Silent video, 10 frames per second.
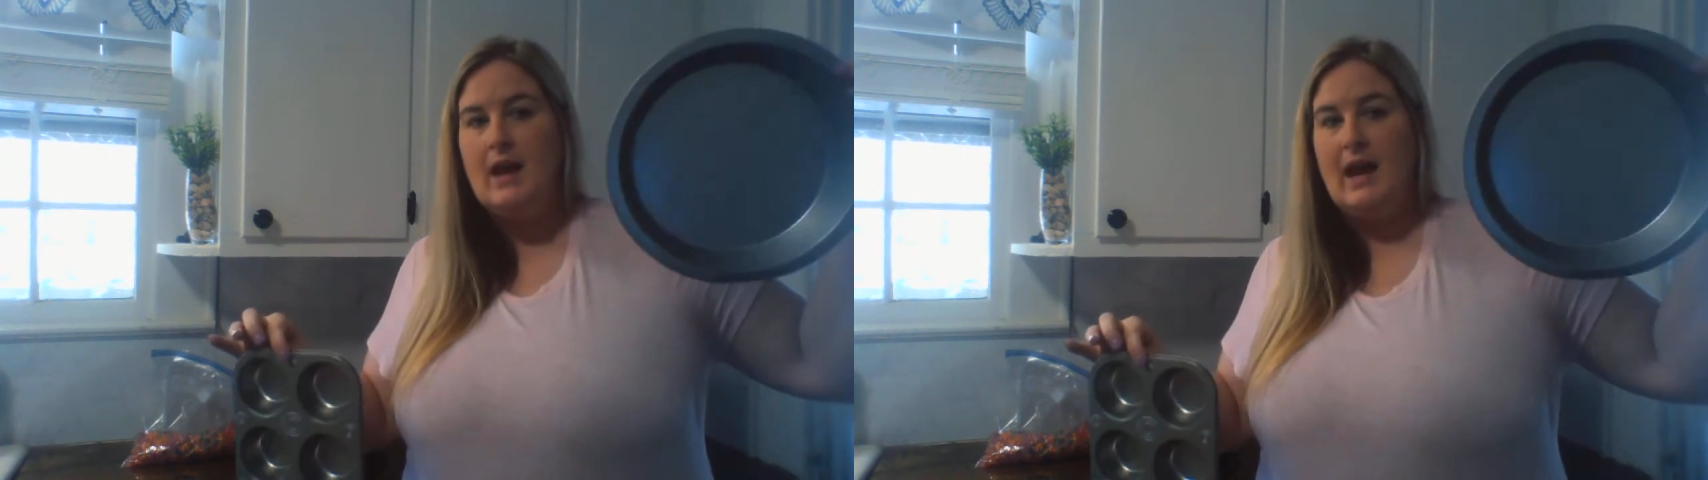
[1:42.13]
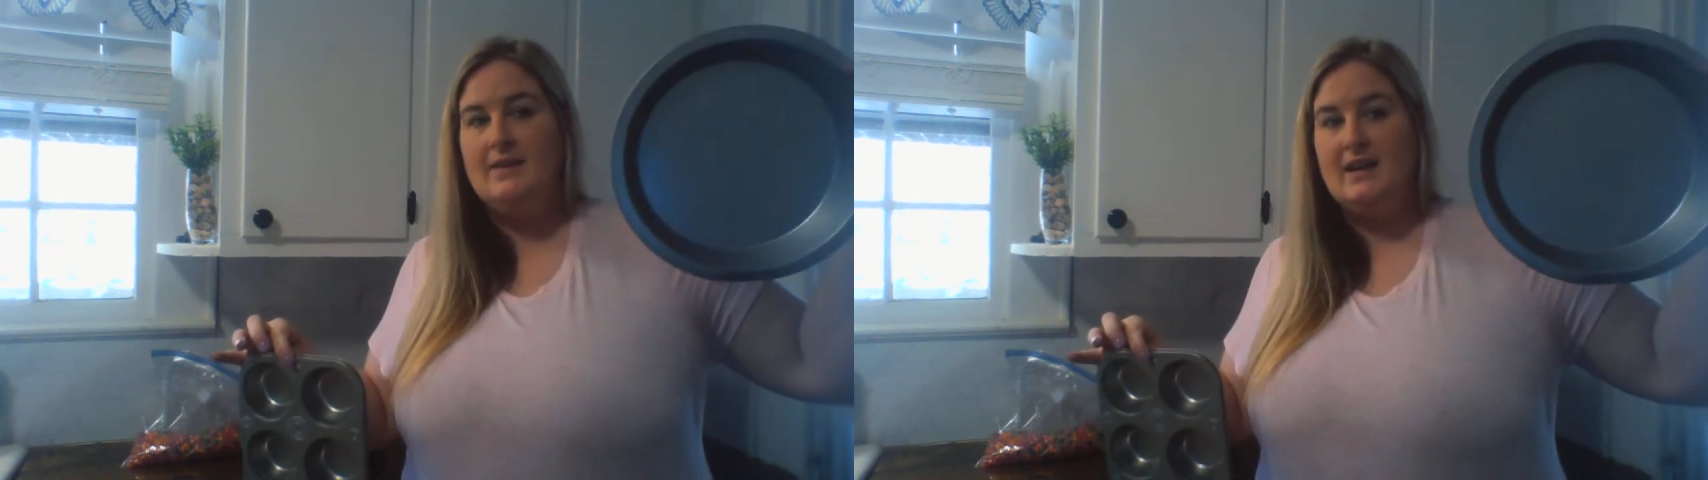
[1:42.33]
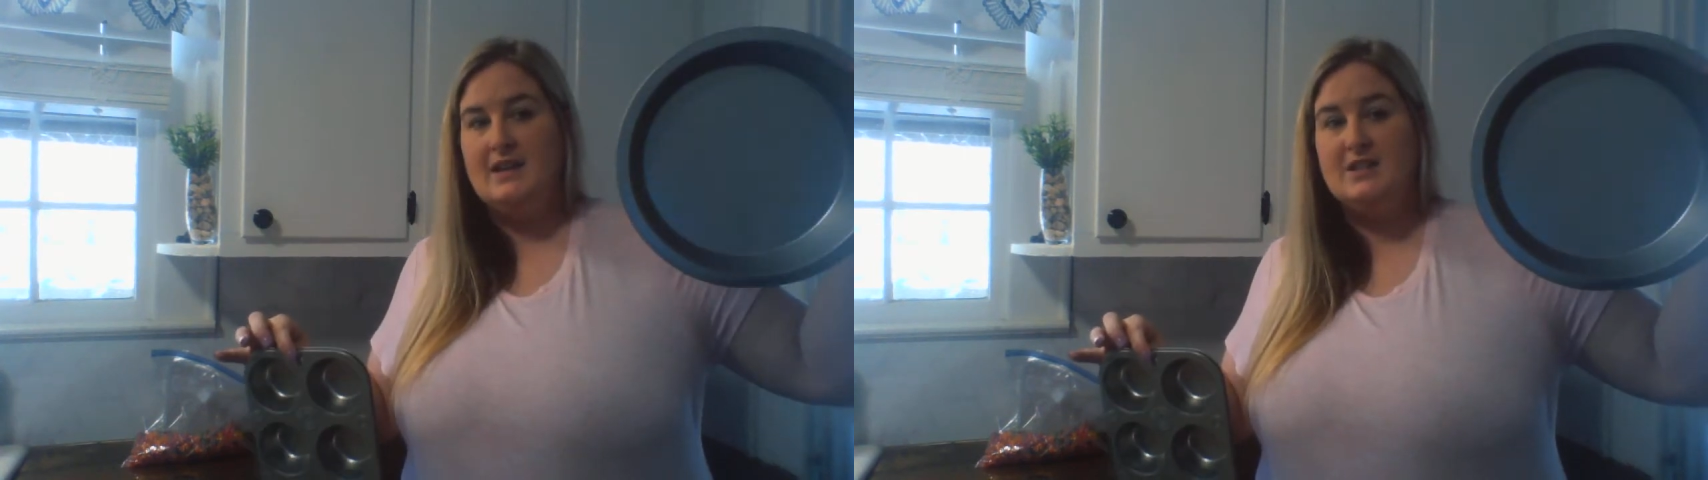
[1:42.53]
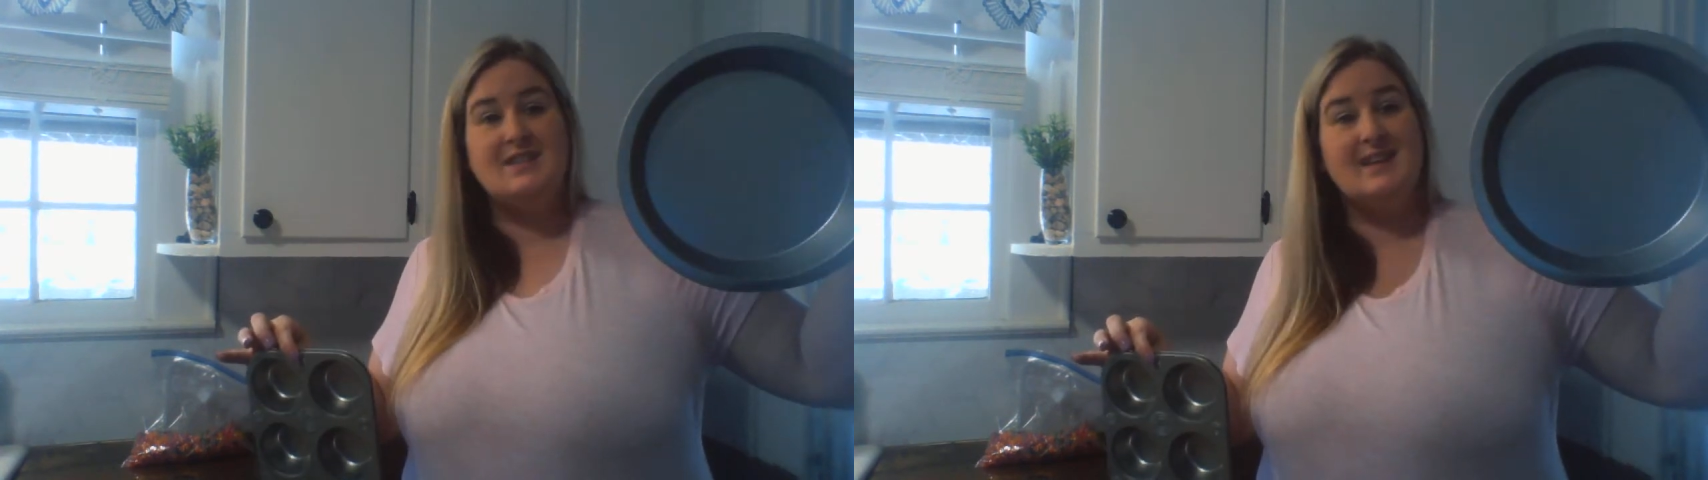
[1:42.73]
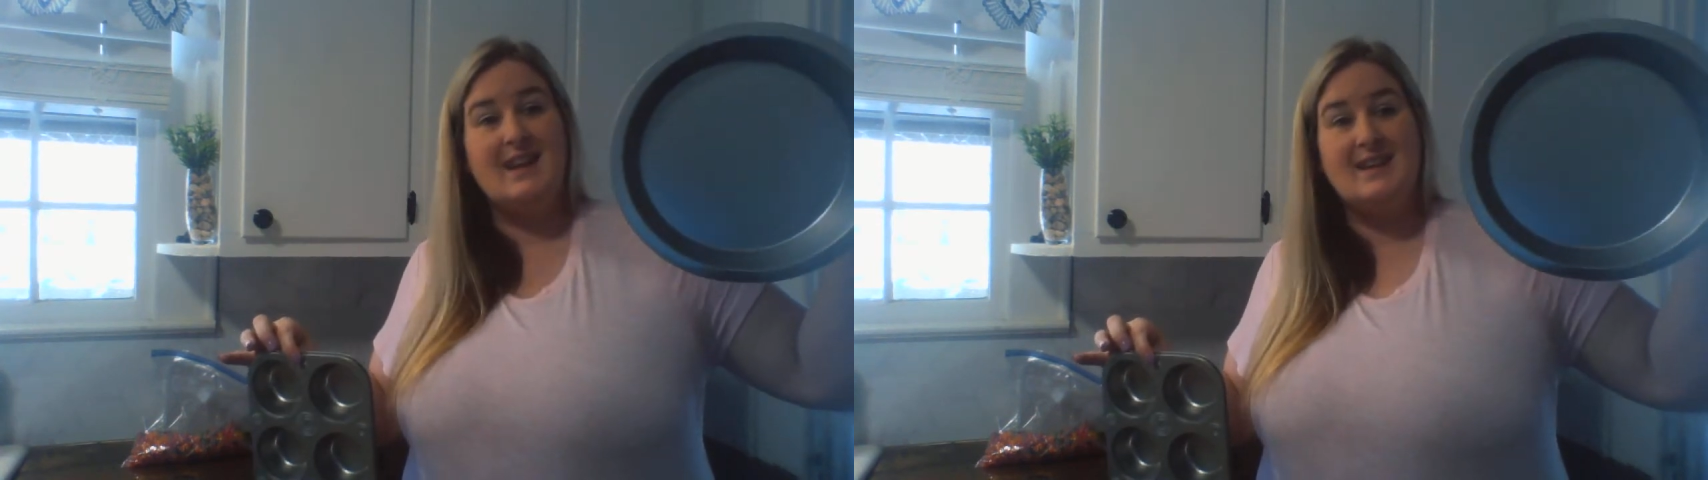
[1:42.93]
And then I
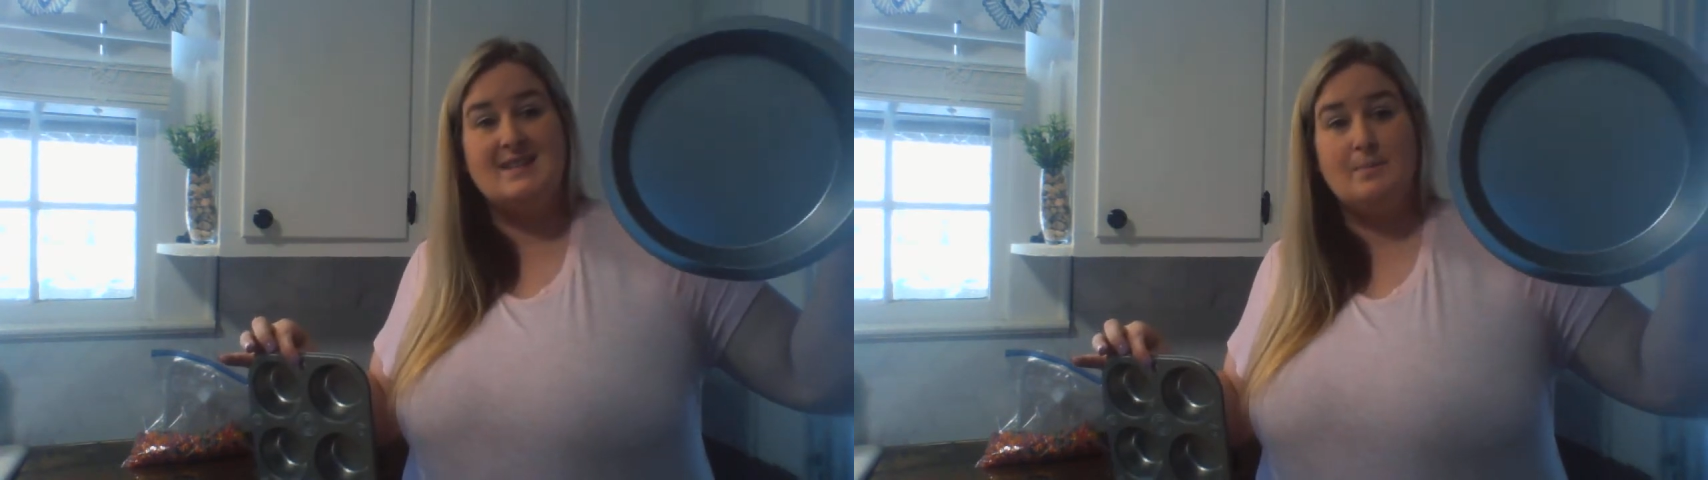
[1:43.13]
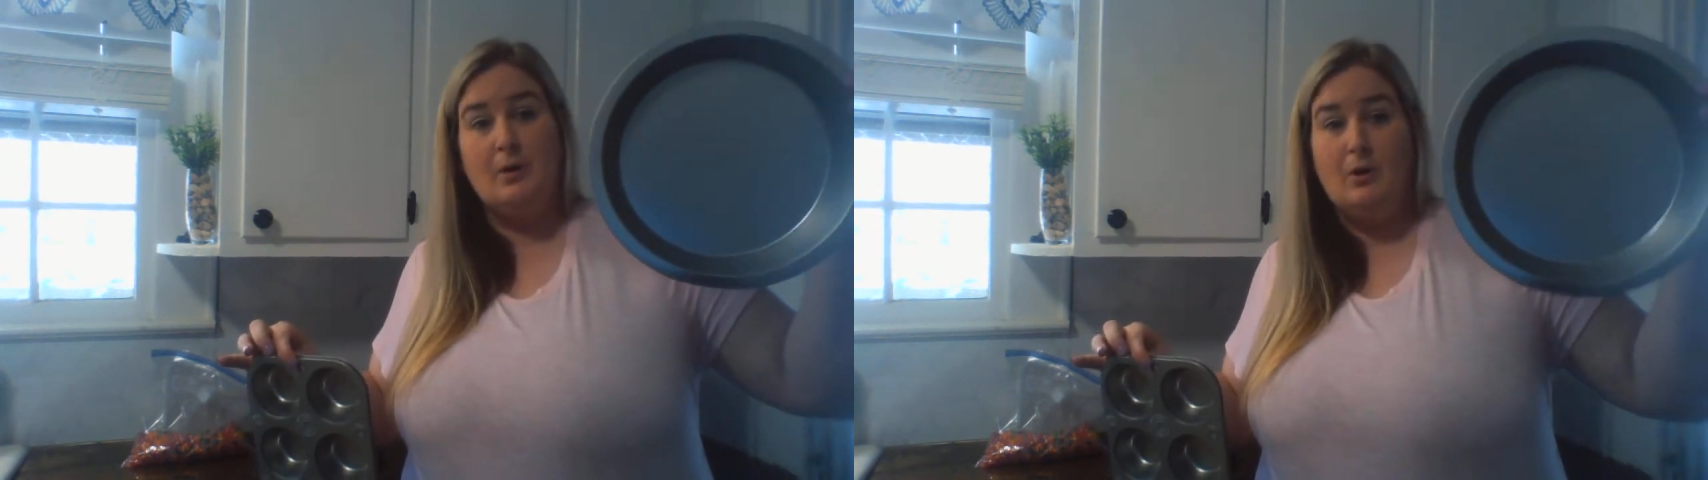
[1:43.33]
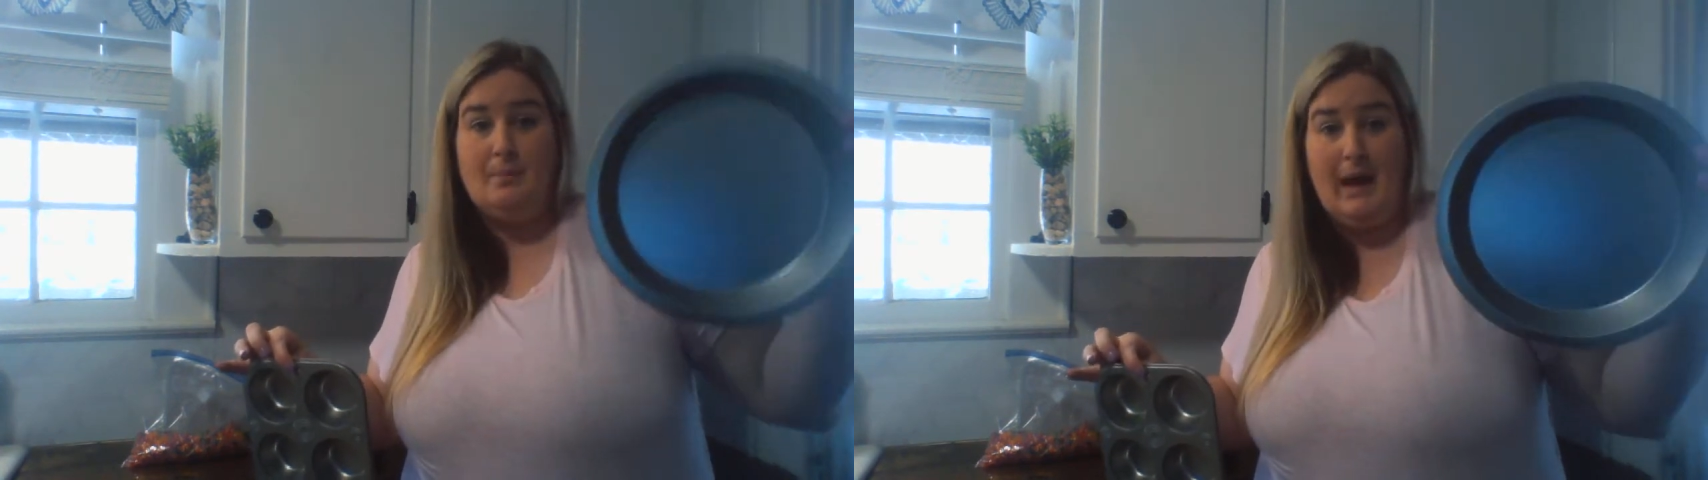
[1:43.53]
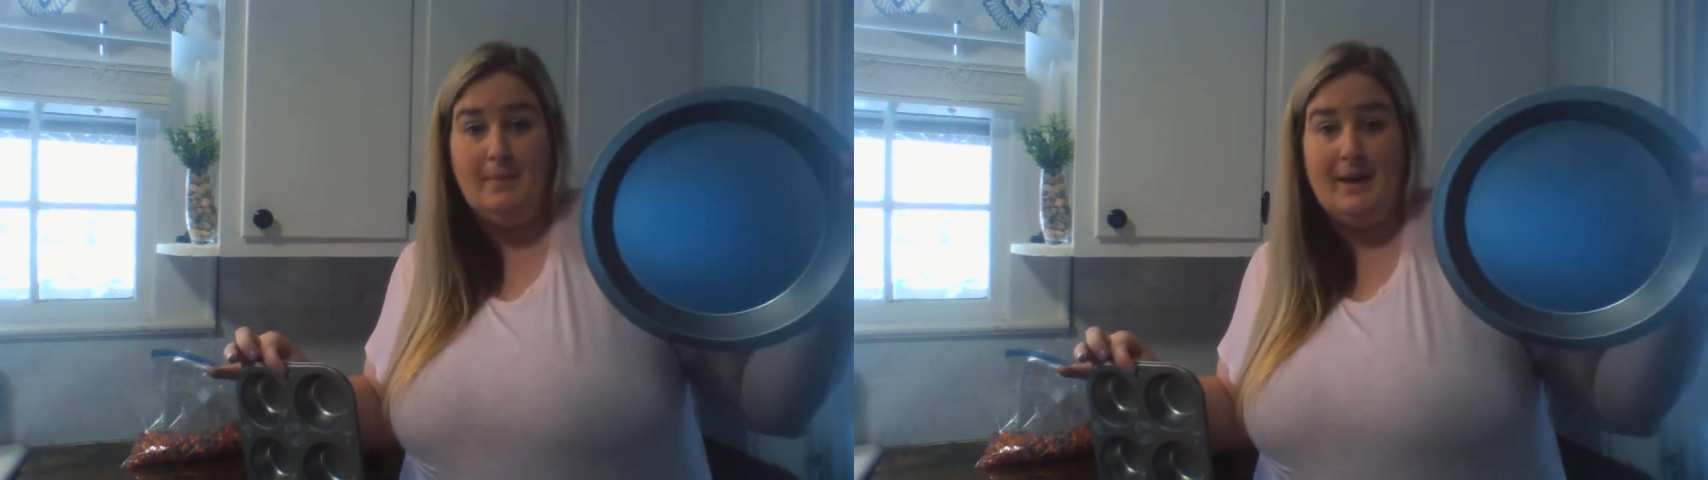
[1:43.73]
just did a simple pie